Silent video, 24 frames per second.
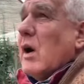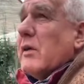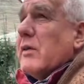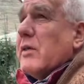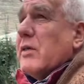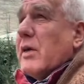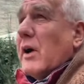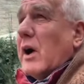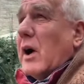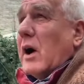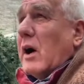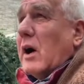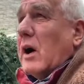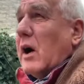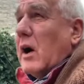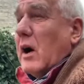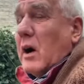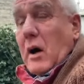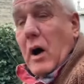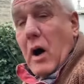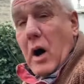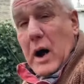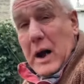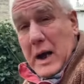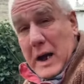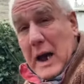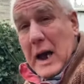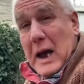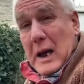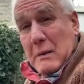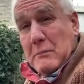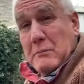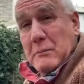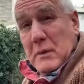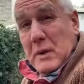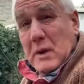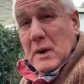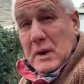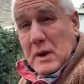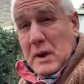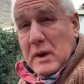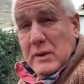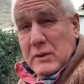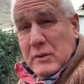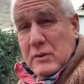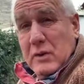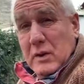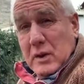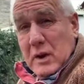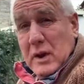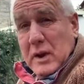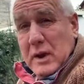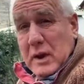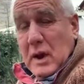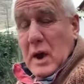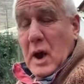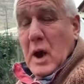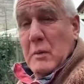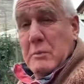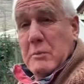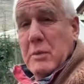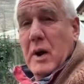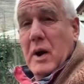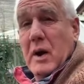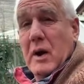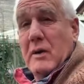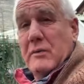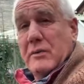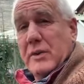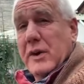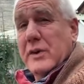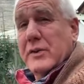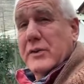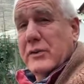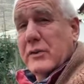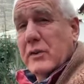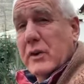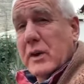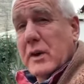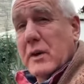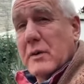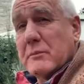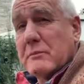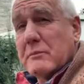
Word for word: that I am literally a part of history.